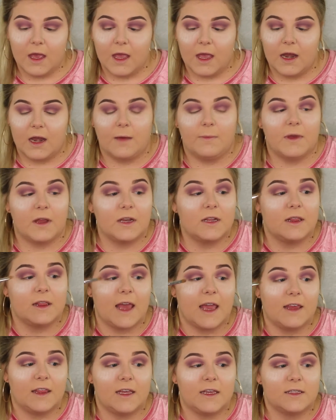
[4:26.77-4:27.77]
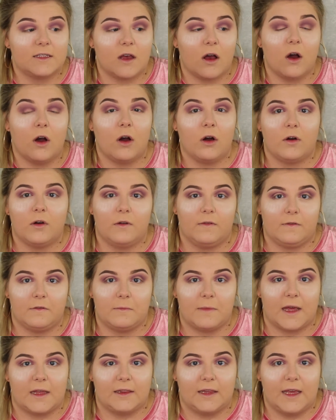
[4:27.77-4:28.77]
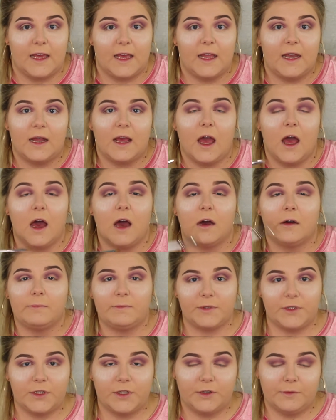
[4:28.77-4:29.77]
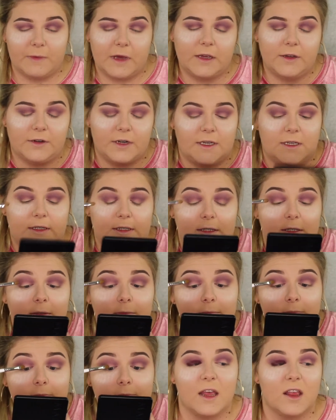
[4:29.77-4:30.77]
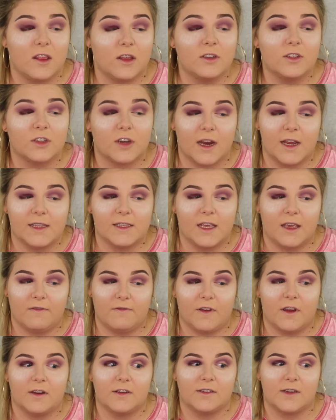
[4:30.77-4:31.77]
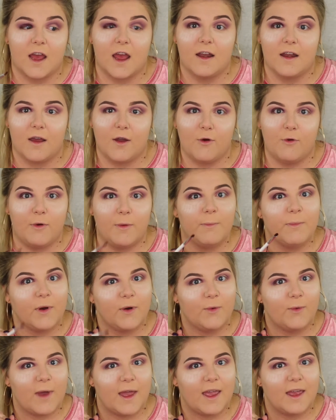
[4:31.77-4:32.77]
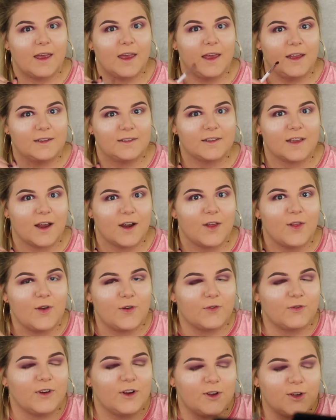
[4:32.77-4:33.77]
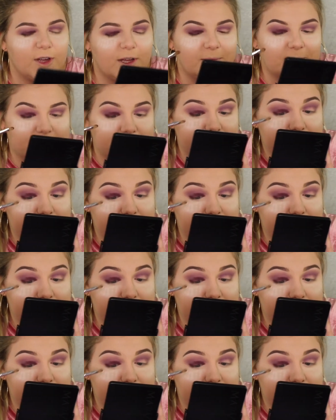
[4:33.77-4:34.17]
And I'm going to lay this all over my lid up to my crease. It looks crazy at first, I know, but wait, it's going to look real good.